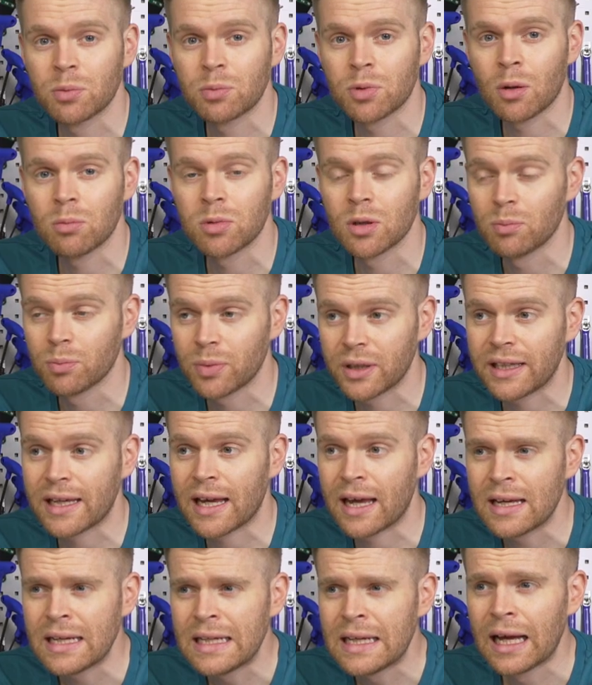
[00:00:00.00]
your problem. But
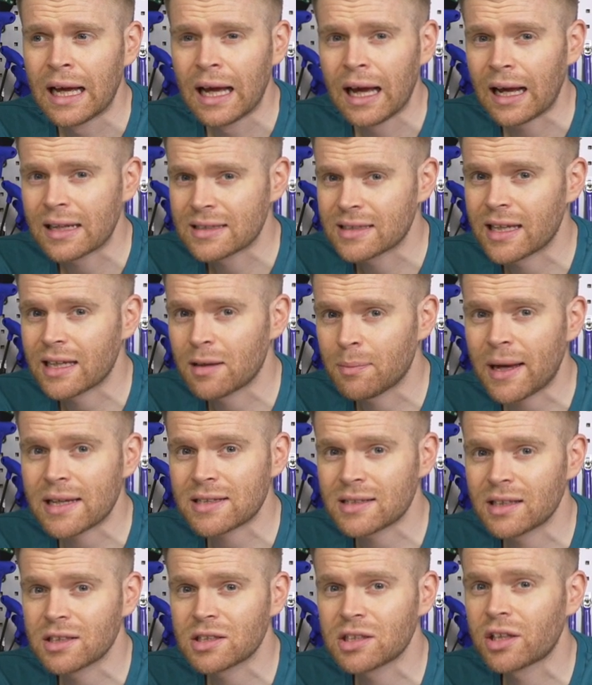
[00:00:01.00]
yeah, I'd say the
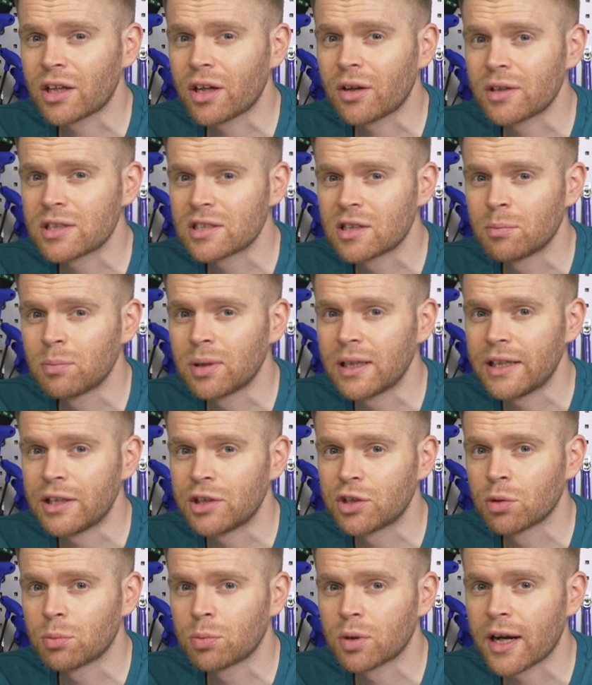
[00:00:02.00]
best thing to do is to
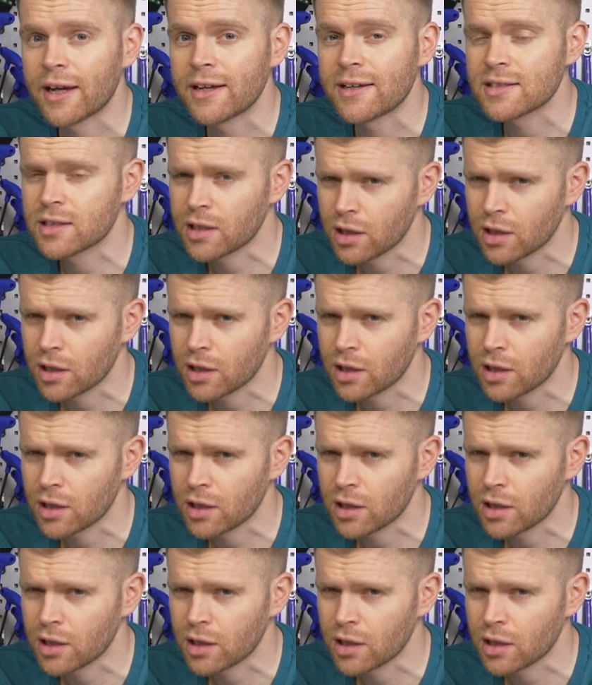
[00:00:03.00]
bleed your brakes.